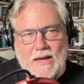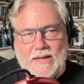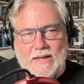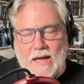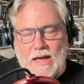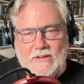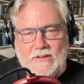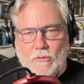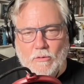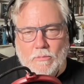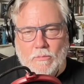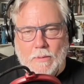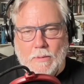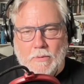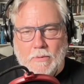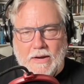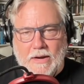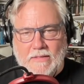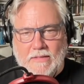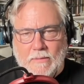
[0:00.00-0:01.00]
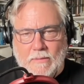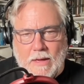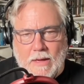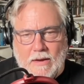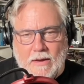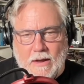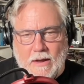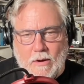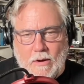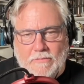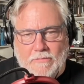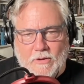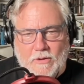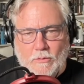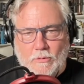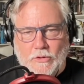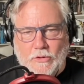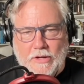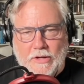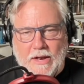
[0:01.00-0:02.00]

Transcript: I don't remember anything about it. Now I have to go look